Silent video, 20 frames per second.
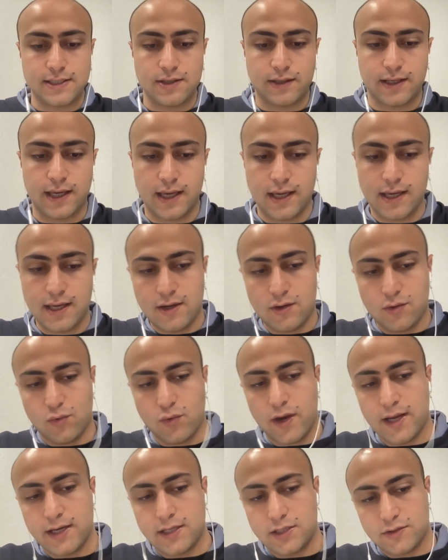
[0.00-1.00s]
Okay,
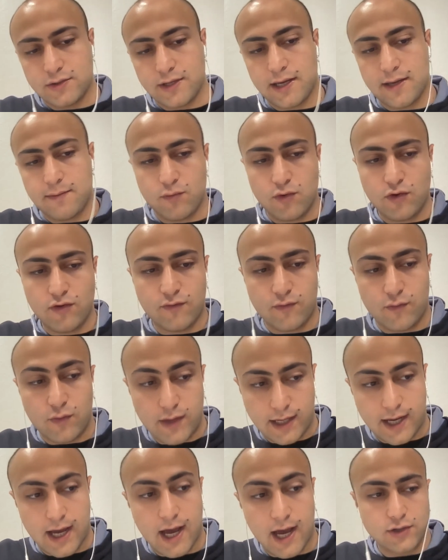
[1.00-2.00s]
when should I move?
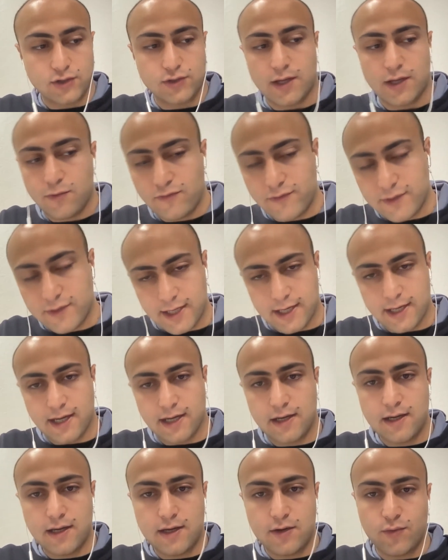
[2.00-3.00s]
Like, how should I move the data?